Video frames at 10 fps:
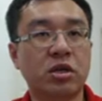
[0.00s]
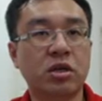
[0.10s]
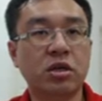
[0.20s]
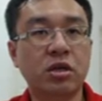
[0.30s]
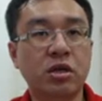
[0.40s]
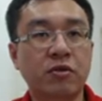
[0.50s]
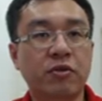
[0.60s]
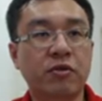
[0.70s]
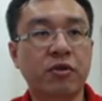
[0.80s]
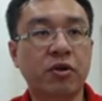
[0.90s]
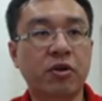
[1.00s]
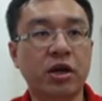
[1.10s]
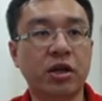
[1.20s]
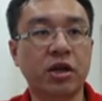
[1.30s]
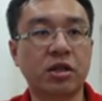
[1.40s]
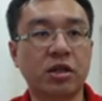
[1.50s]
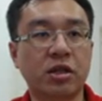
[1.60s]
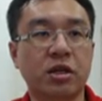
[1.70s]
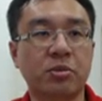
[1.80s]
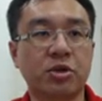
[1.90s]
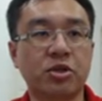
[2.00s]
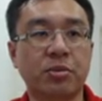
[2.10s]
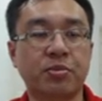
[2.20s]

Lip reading: e4 and attack the bishop,